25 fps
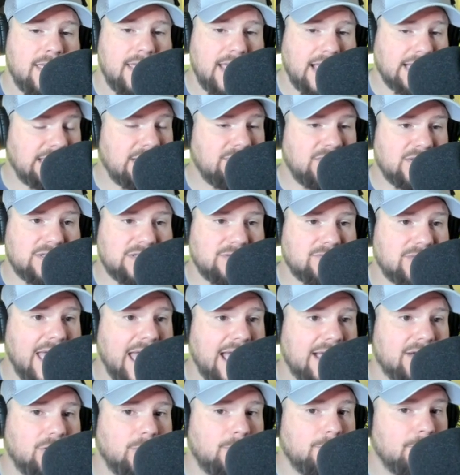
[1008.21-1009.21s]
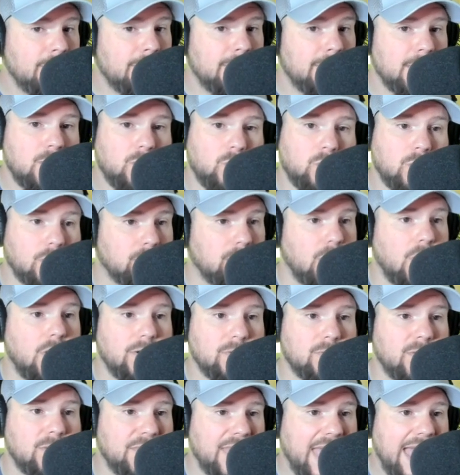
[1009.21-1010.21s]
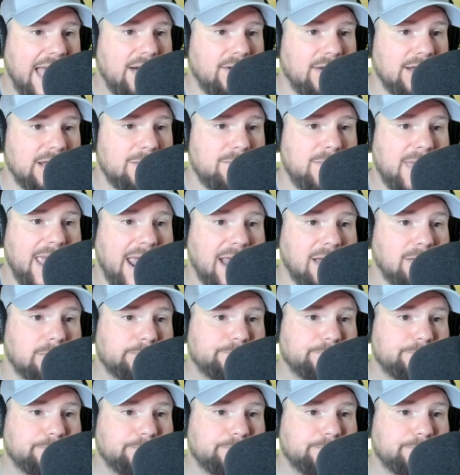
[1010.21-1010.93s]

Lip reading: At defensive tackle, we're rolling with Allen and Payne.